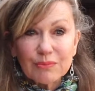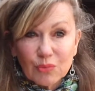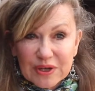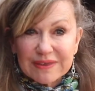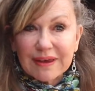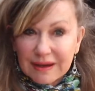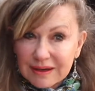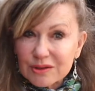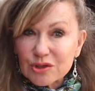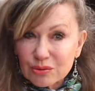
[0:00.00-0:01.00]
we think,
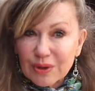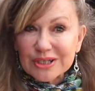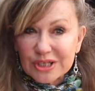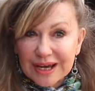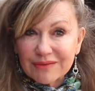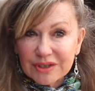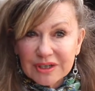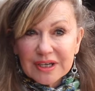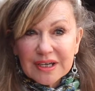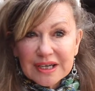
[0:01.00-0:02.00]
to actually have a
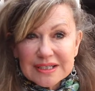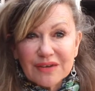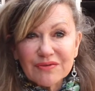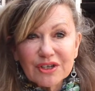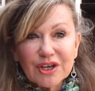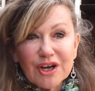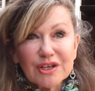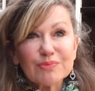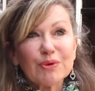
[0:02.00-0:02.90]
definite cast,